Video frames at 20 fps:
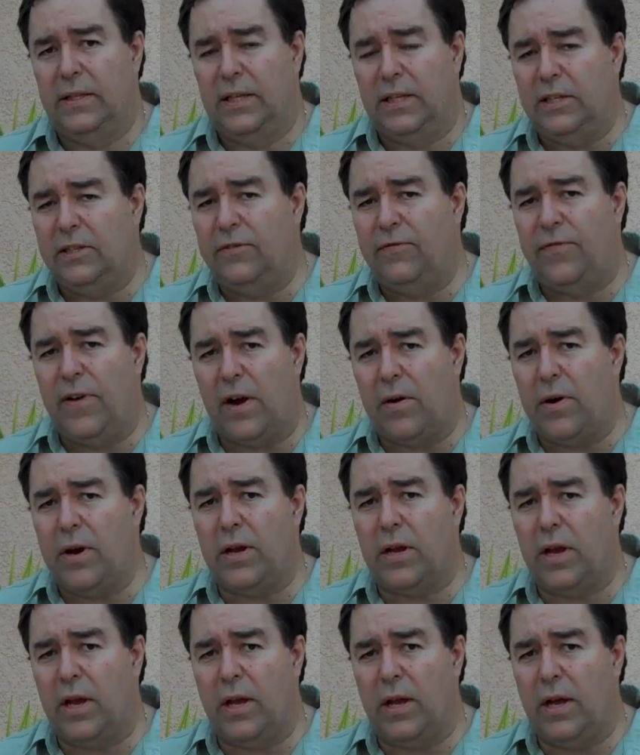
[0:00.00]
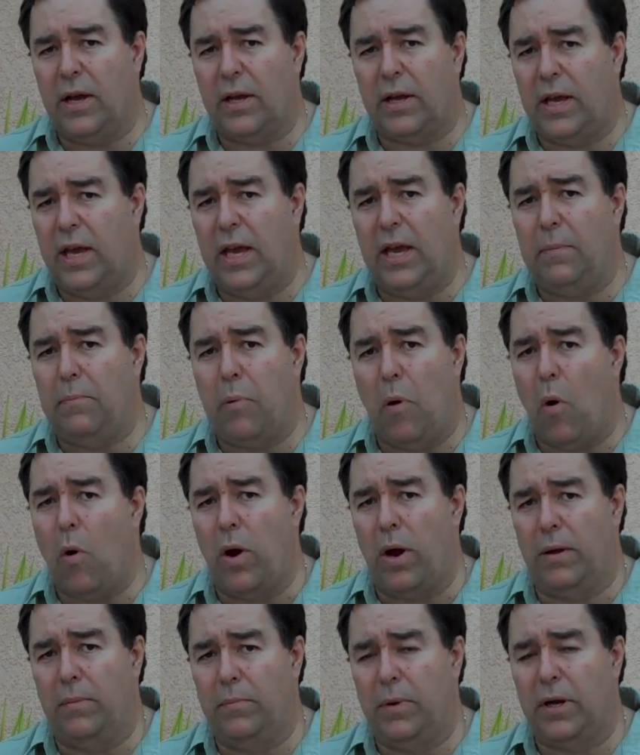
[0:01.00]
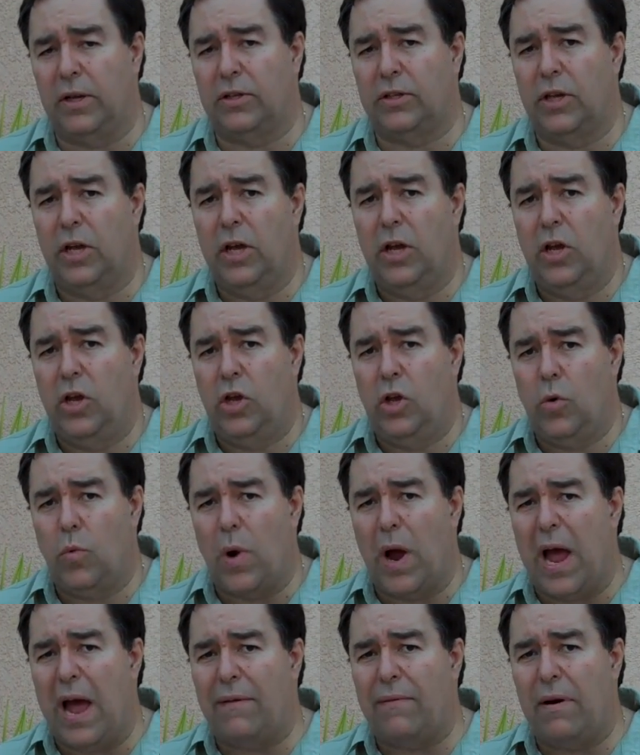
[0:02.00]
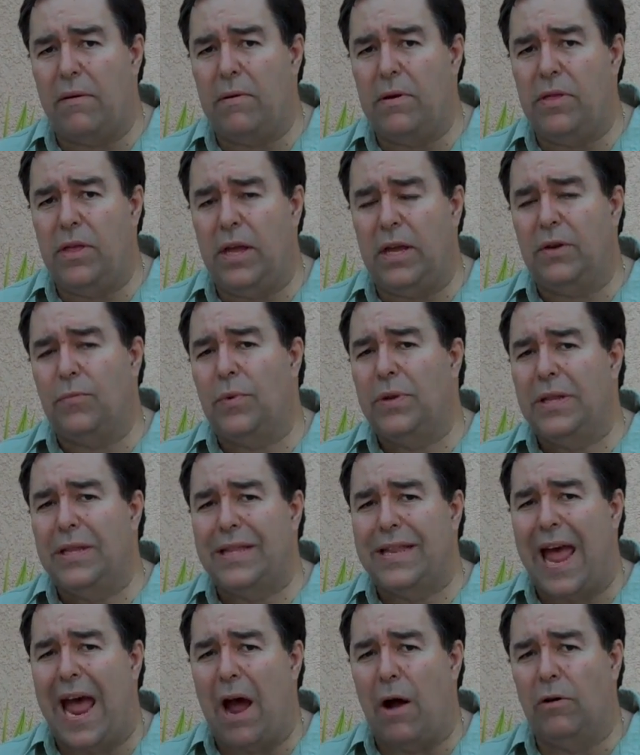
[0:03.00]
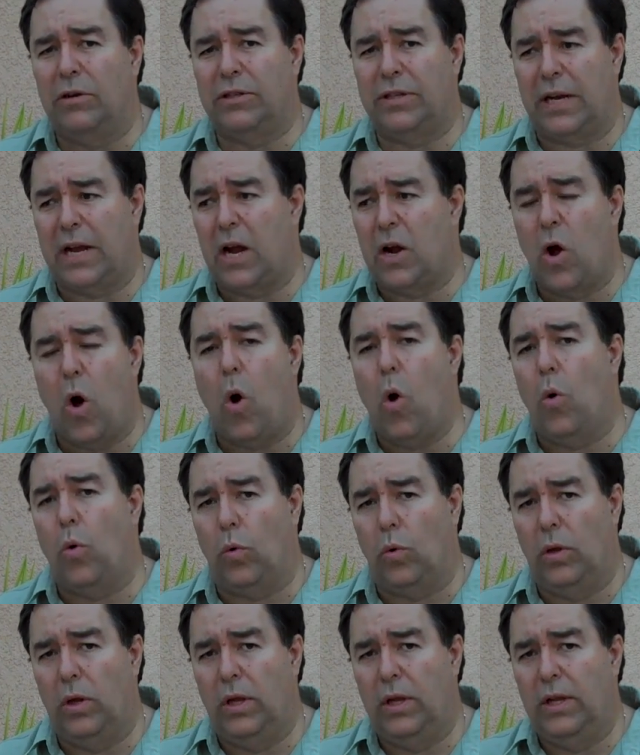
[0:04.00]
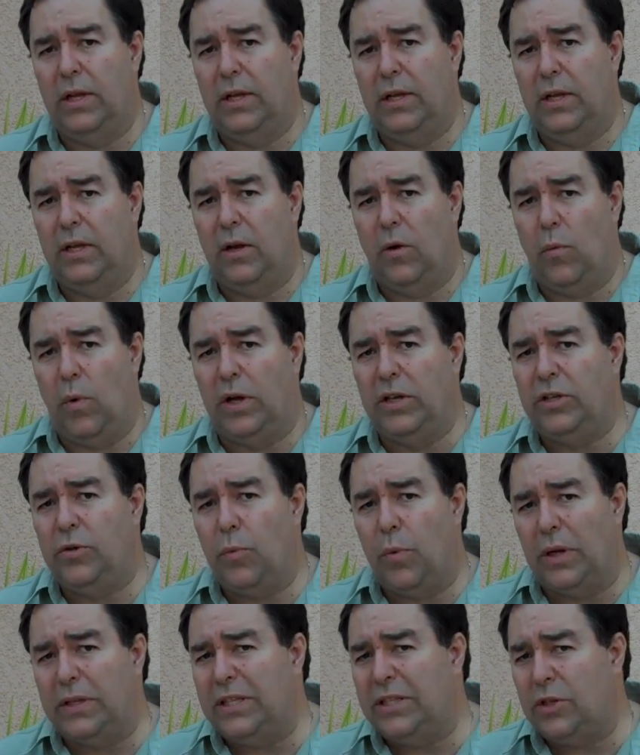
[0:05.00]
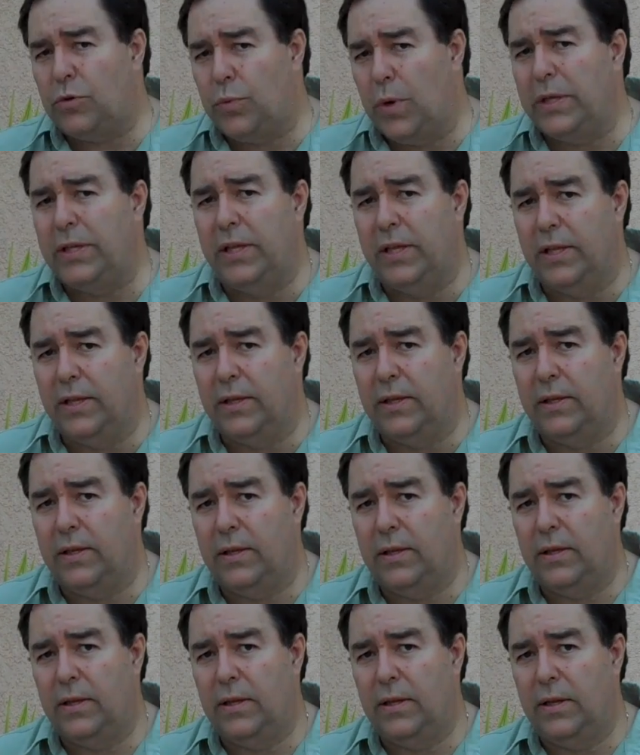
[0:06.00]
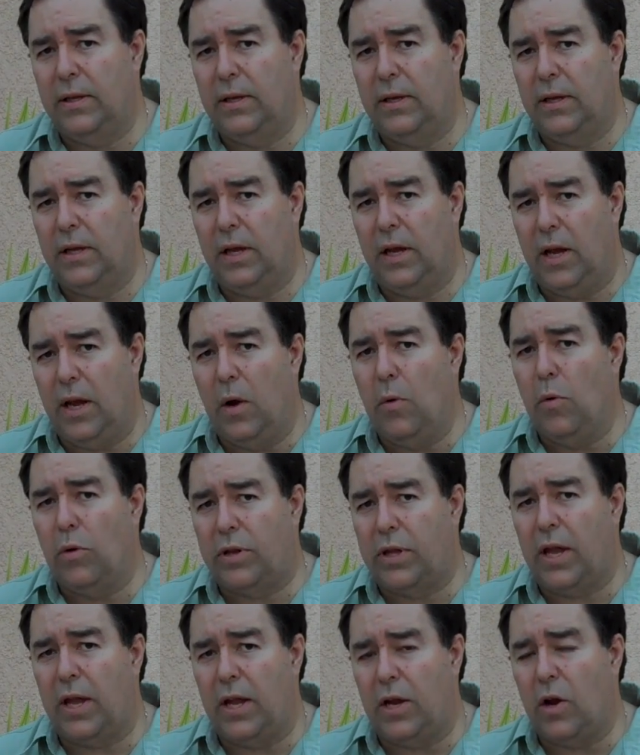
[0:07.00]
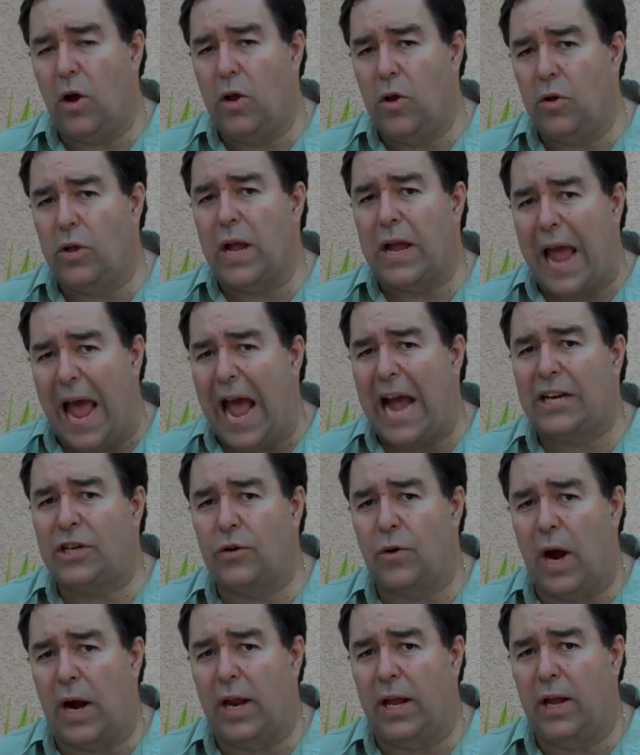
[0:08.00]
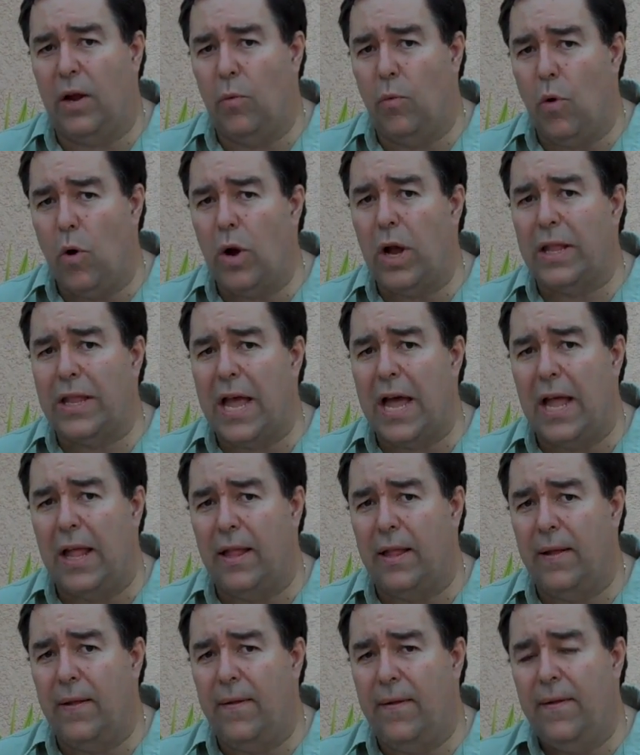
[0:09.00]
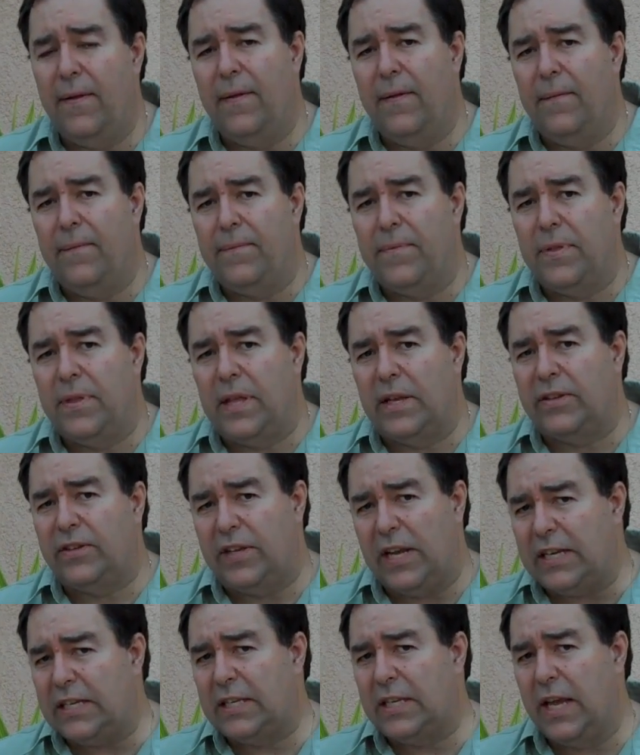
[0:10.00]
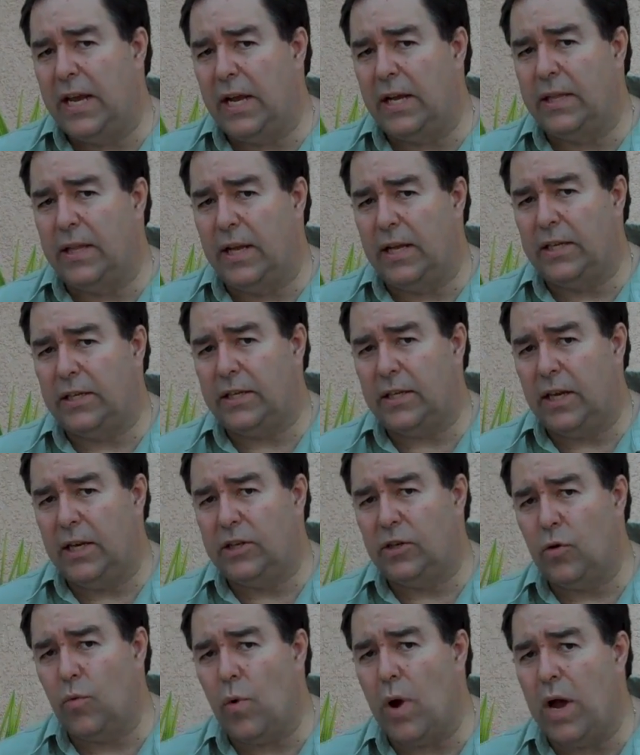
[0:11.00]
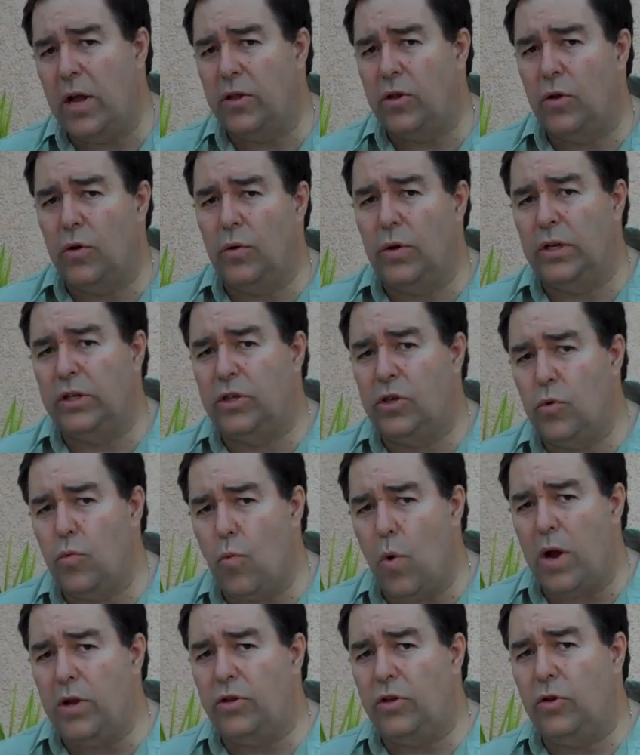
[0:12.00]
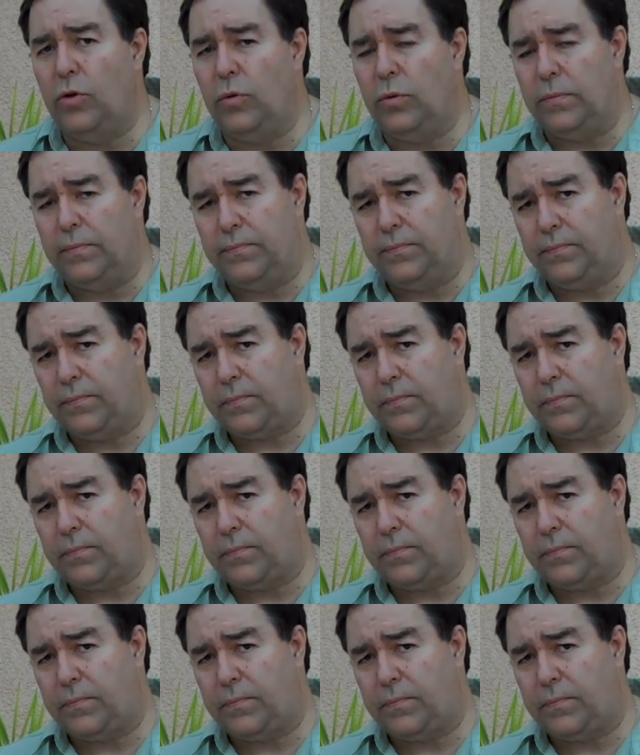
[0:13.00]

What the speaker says: This is a very key point, because you want to have everything written down. It's like a goal. And once it's written, it will you take action on it. It will get done. The sixth thing in this is you want to